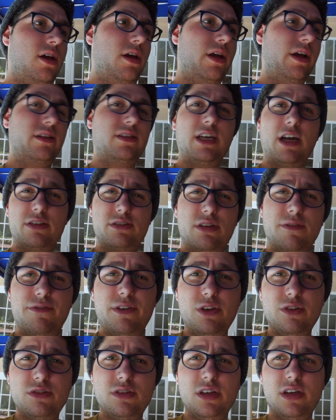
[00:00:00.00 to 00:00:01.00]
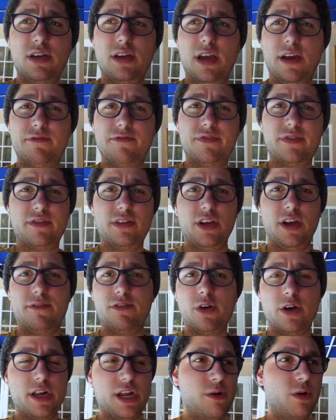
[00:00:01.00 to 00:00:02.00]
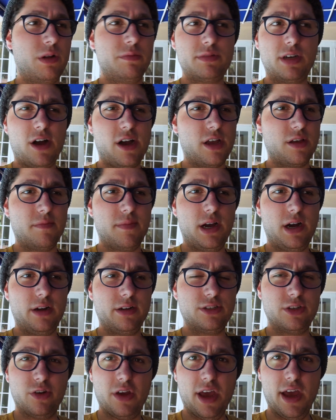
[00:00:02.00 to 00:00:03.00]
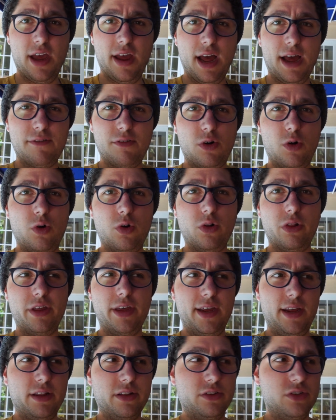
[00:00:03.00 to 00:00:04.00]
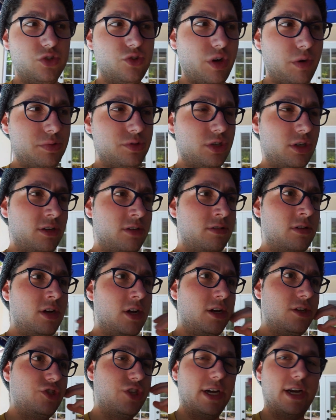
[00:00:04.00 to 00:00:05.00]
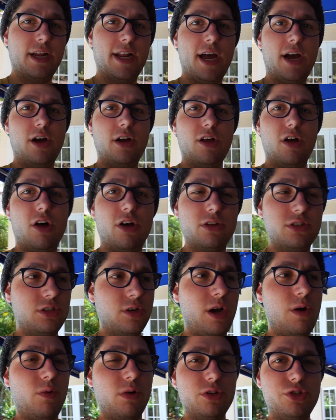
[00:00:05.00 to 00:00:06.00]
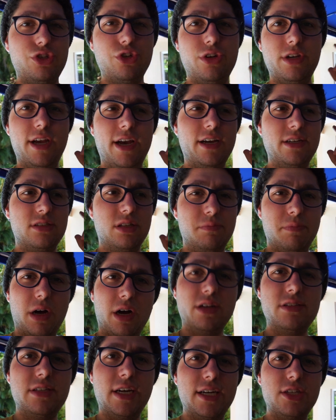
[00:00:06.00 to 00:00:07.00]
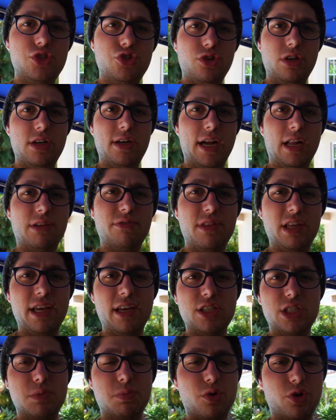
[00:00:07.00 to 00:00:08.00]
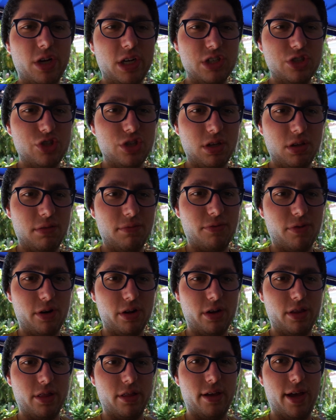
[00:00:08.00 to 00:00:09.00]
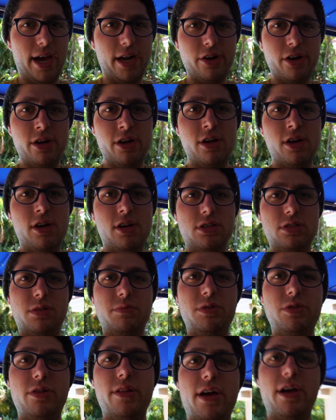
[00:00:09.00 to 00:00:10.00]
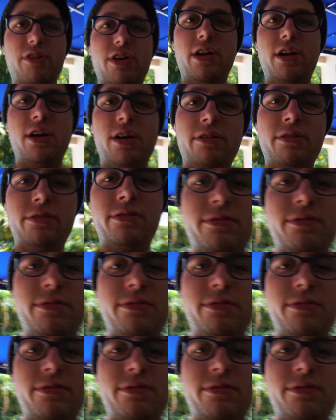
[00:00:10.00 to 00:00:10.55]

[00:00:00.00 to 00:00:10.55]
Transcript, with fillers: It sounds confusing. If you have no idea what I'm talking about, it's okay. I have a whole link in the description. Check it out. Also, I want to show you guys the bonsai tree, kind of the inspiration for the header. So I'm going to do that right now.